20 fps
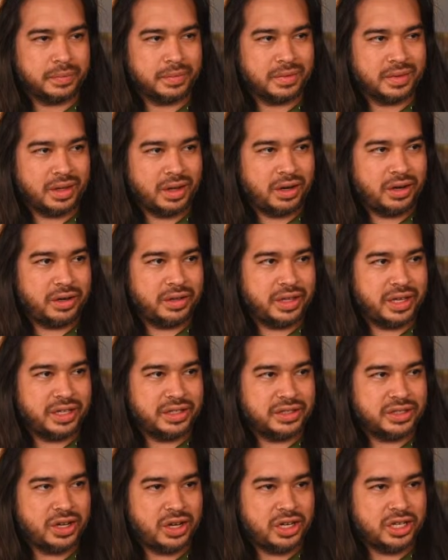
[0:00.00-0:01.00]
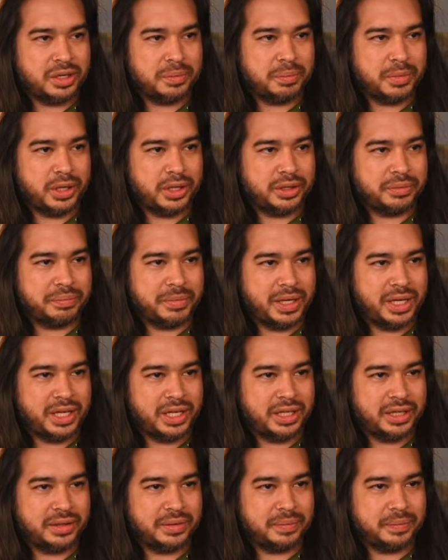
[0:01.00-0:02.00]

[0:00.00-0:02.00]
are they talking about, man?